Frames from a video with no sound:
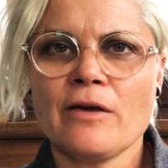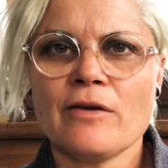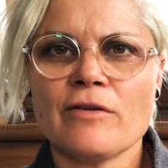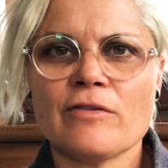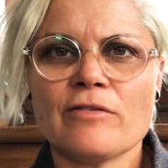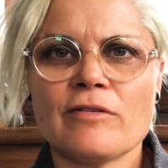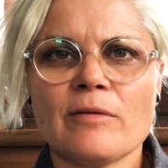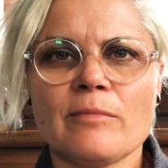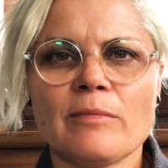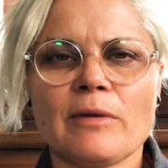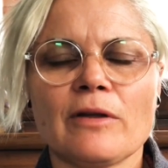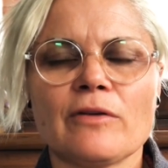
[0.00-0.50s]

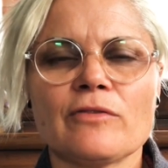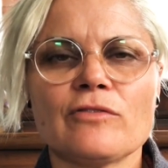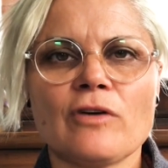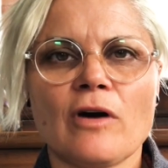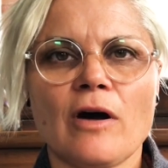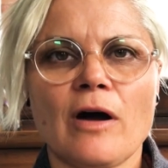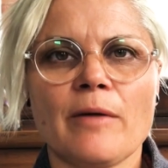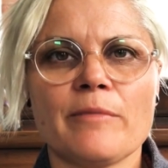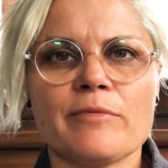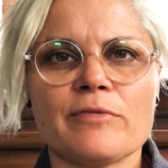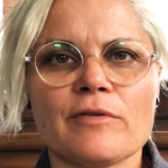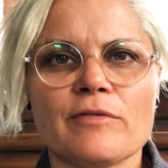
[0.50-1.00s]
similar
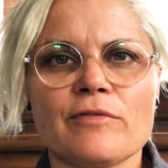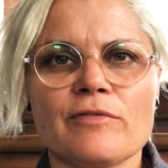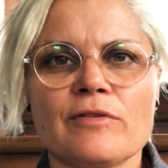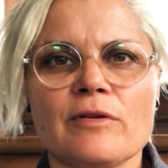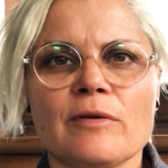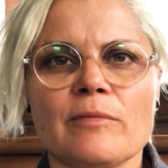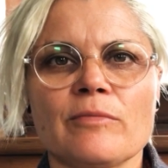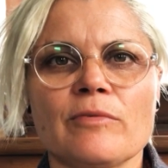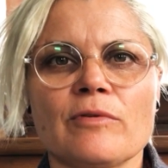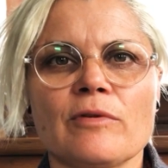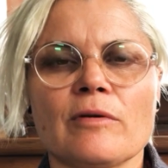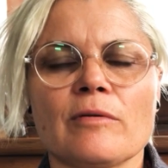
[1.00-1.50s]
types of
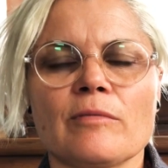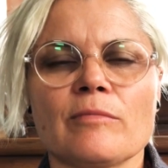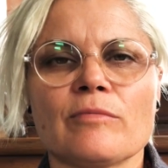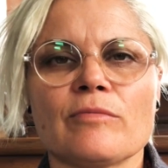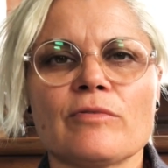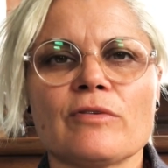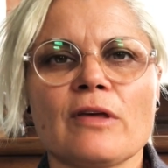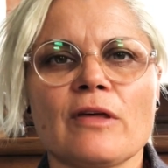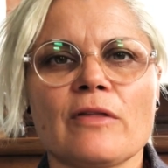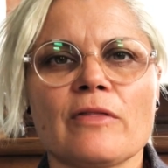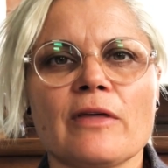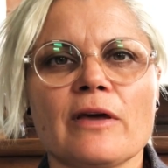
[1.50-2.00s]

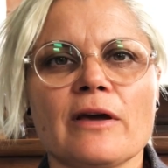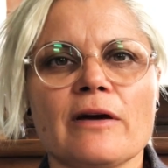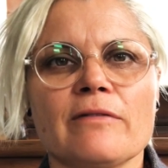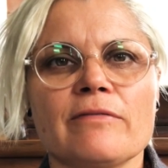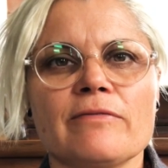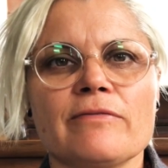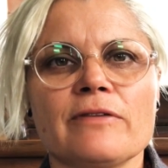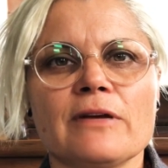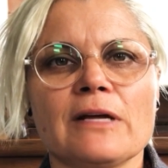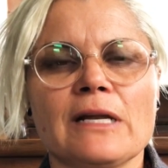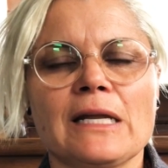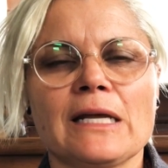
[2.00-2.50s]
symptoms, that they are
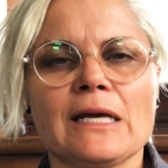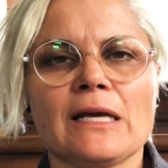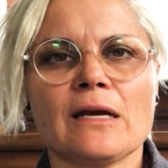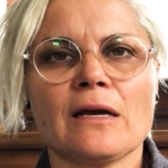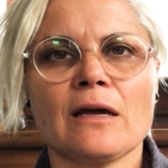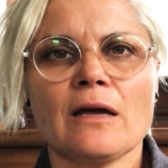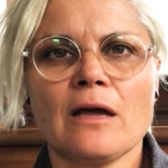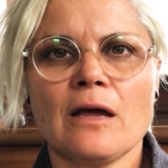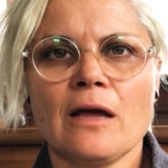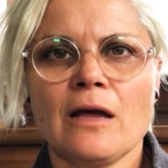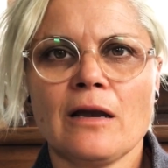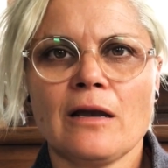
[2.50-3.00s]
feeling
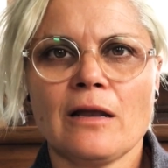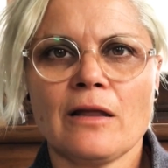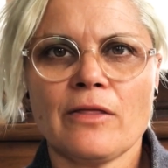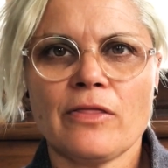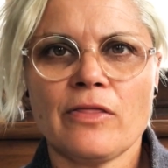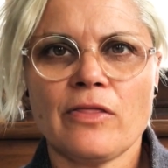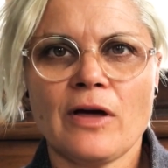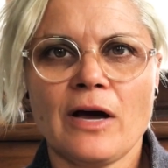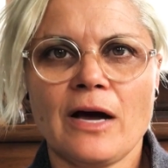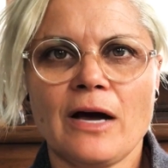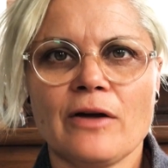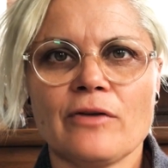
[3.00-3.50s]

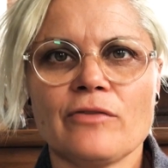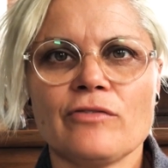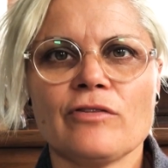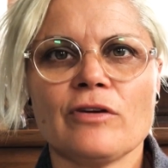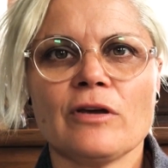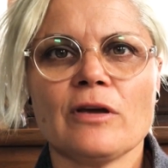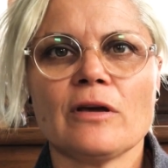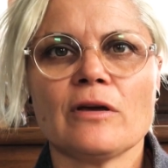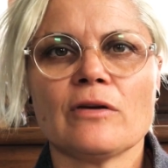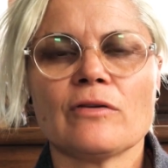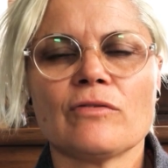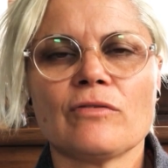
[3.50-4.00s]

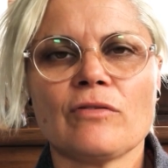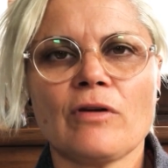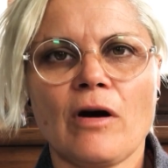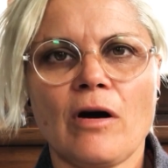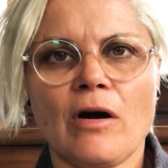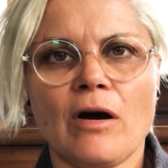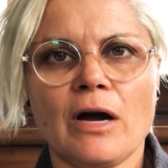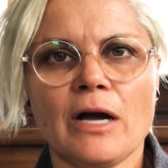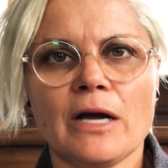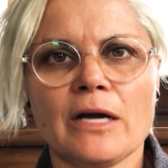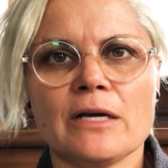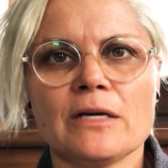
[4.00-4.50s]
lethargic,
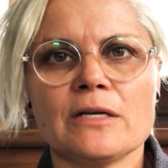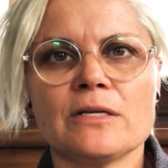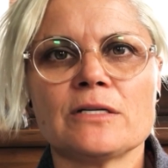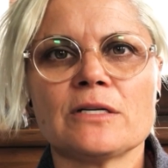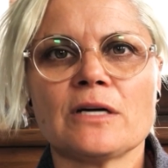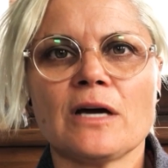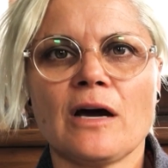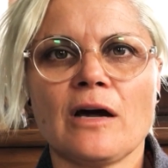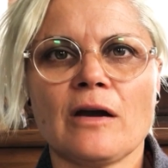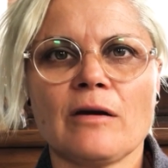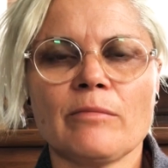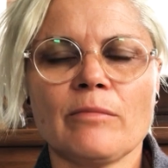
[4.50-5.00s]
tired,
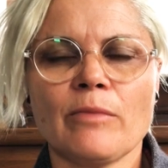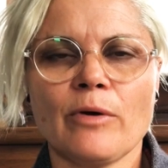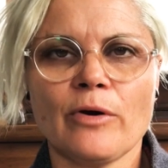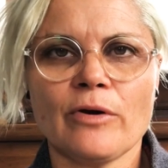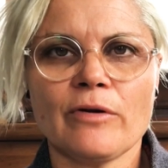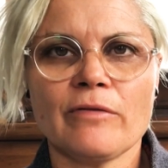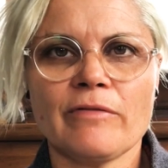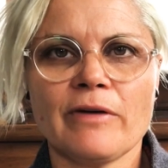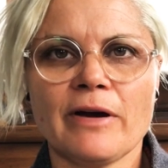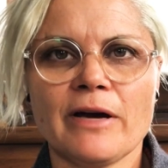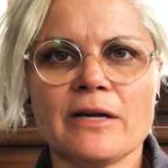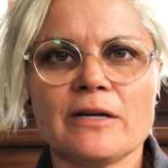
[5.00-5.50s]

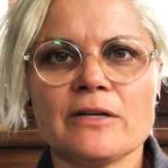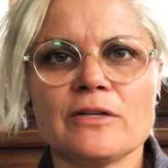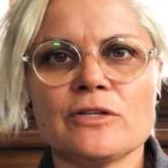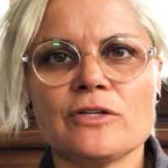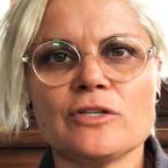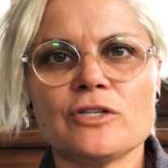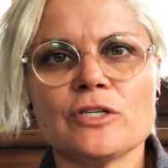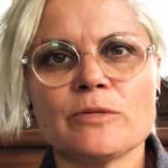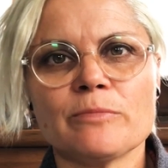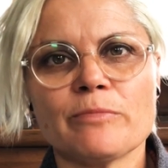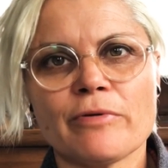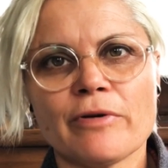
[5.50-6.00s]
unmotivated,
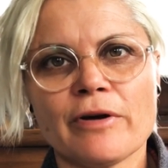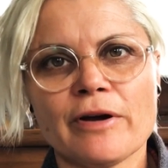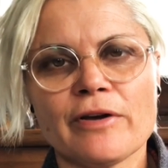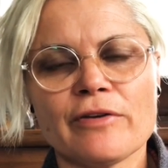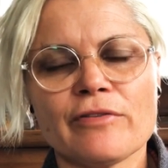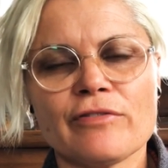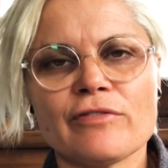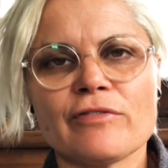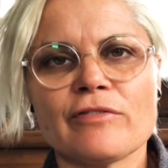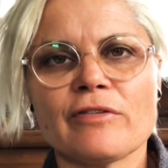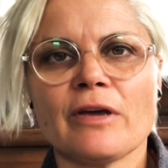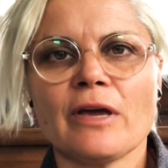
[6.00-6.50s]

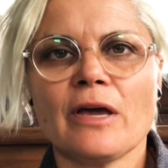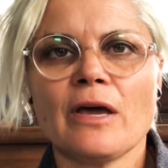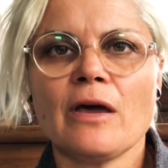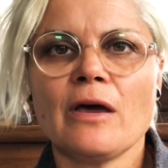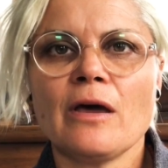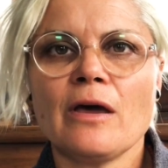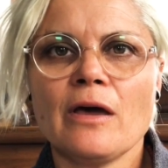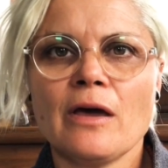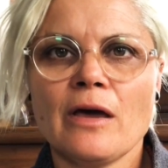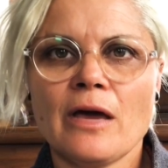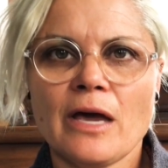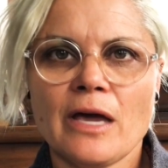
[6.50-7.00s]
depressed,
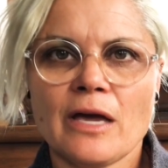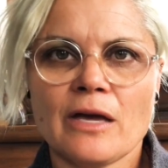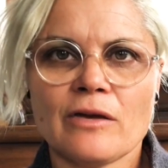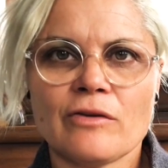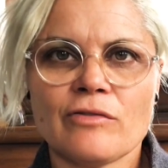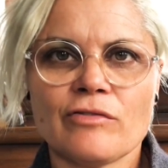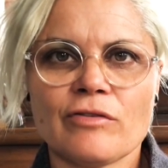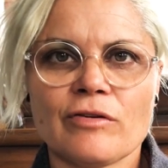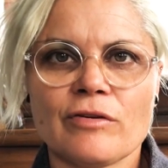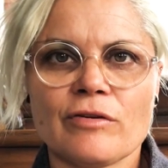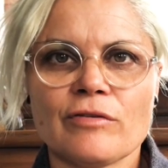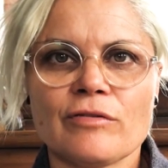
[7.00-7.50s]

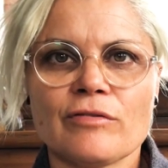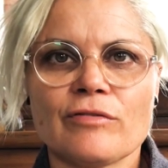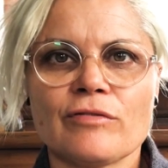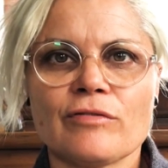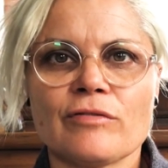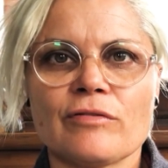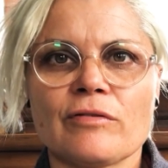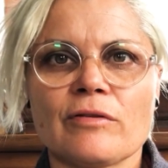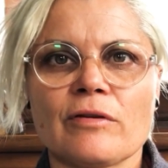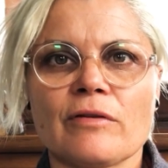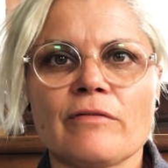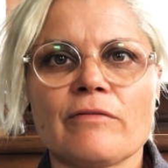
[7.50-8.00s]

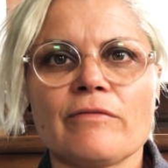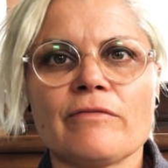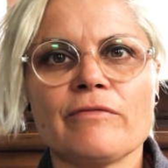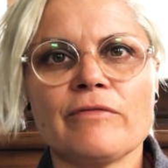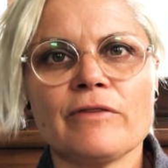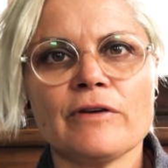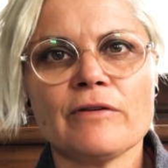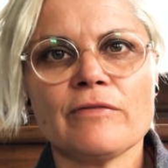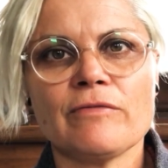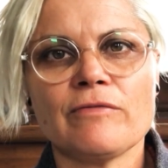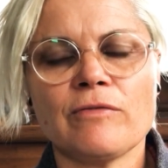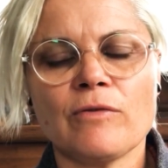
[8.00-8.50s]
anxious,
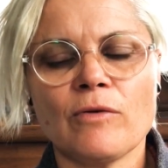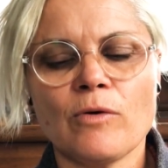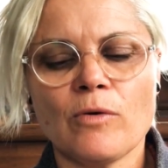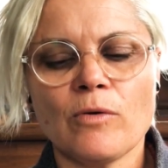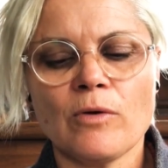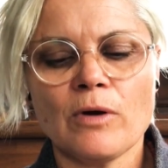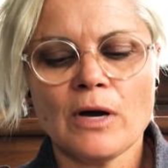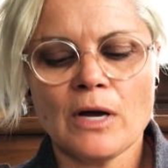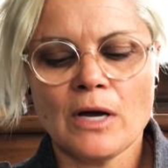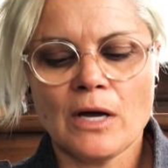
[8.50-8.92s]
fearful.